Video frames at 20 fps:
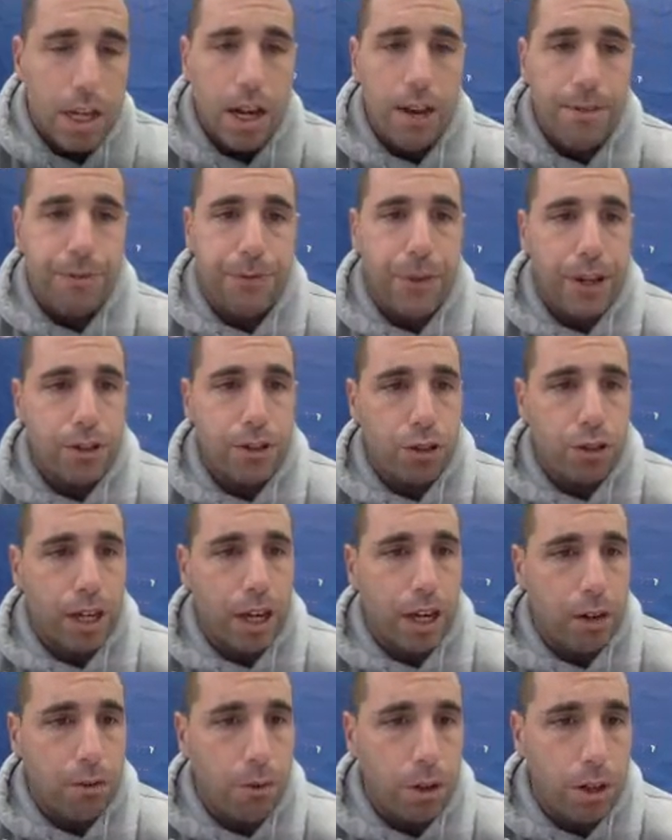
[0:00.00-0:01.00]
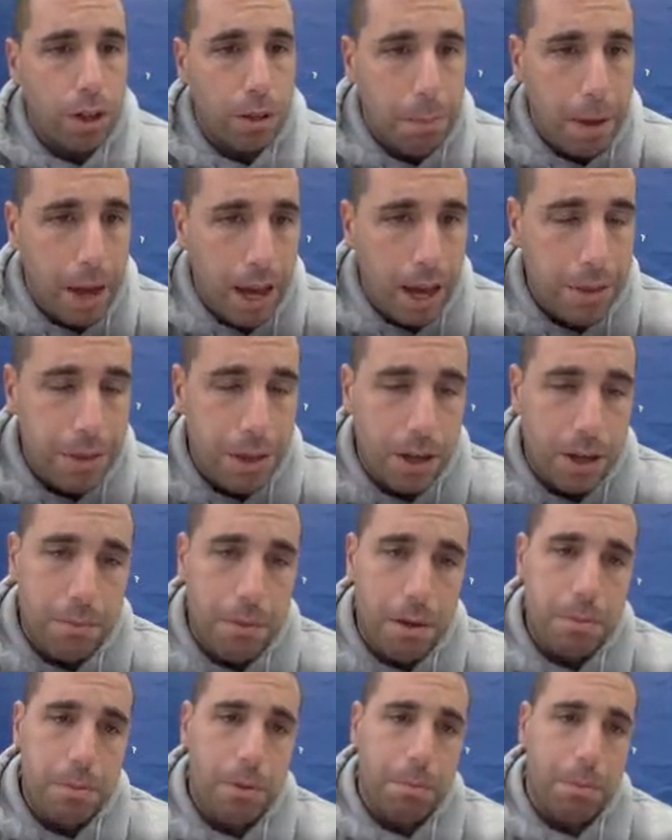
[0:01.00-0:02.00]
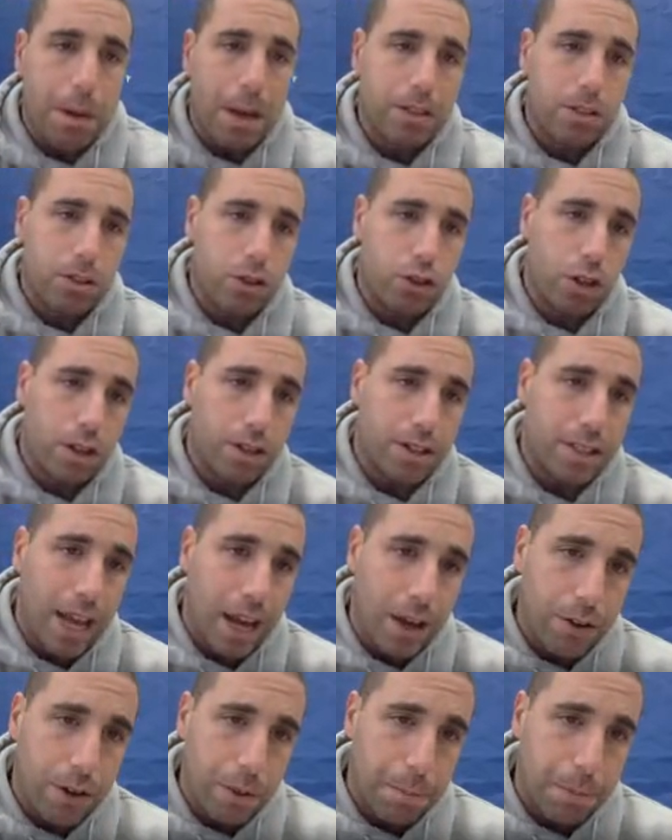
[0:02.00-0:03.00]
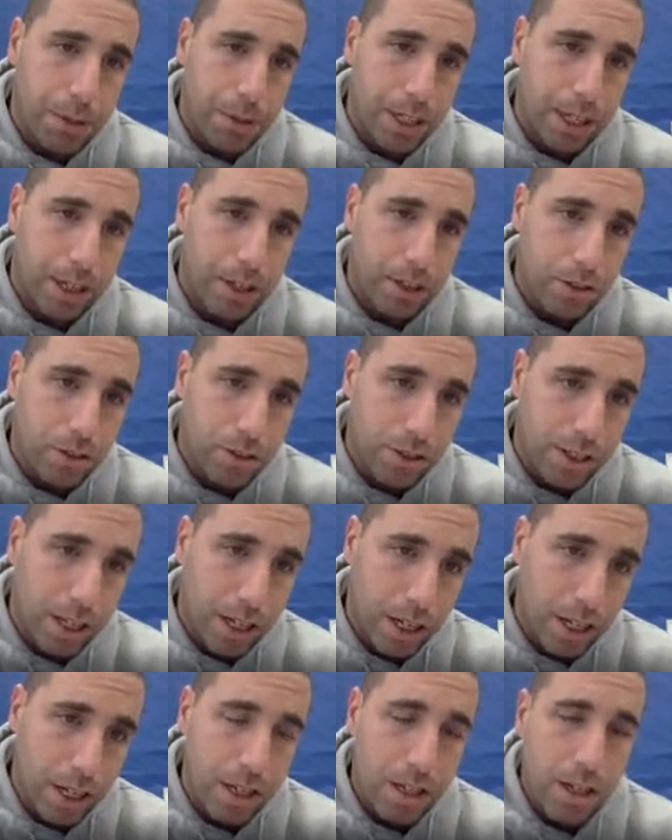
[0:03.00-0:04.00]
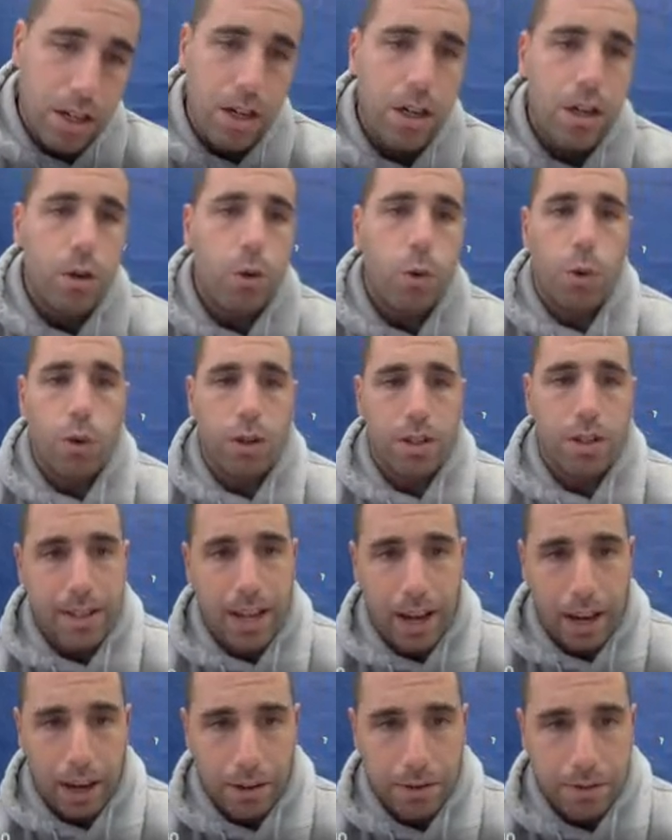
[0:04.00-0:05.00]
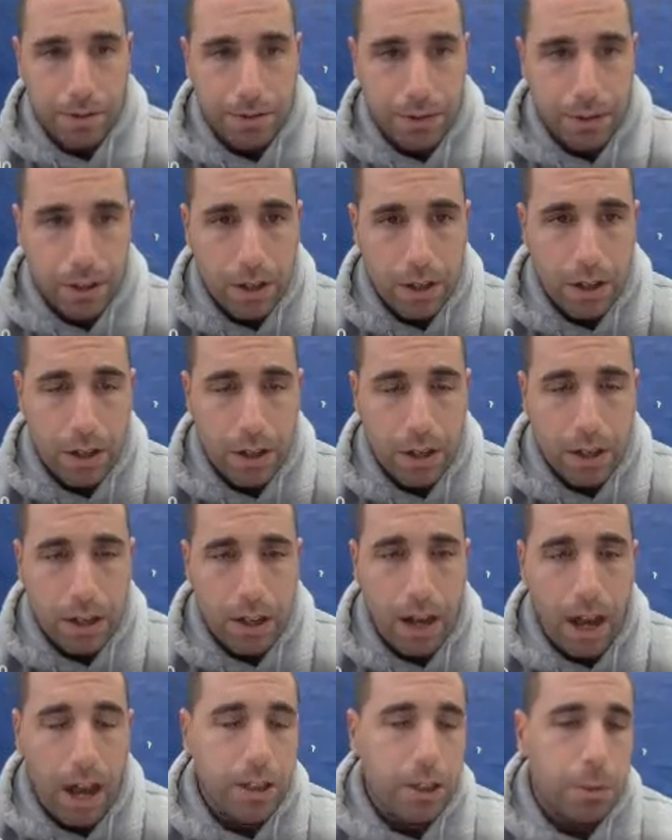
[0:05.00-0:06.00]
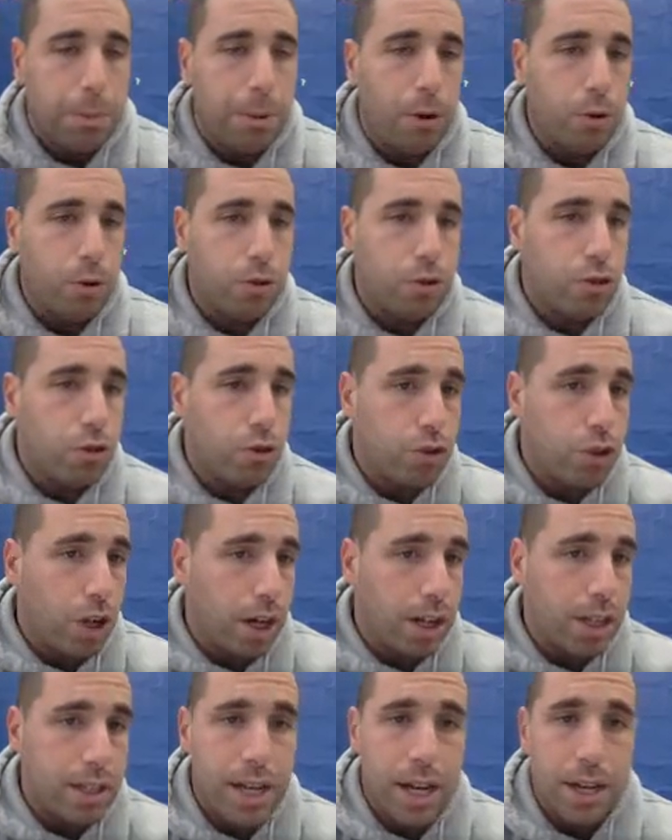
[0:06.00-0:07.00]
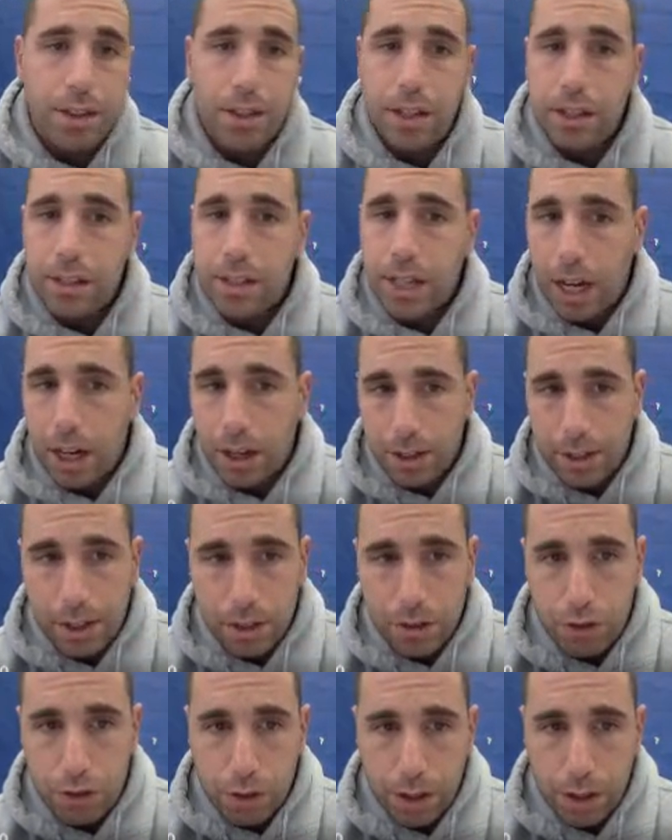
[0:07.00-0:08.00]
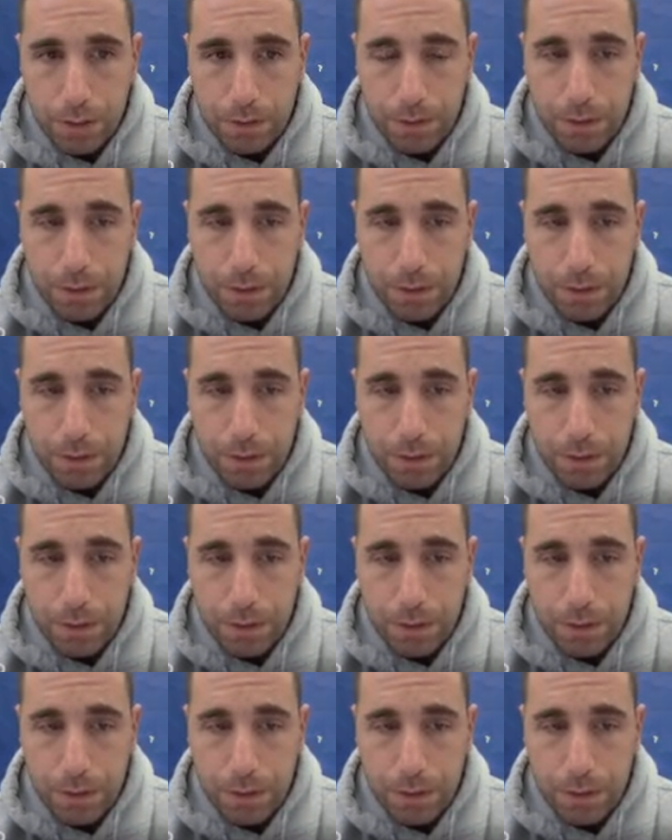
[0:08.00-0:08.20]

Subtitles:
If things are getting really bad, then it may be best to shut down a particular city or state, as opposed to shutting down the entire country.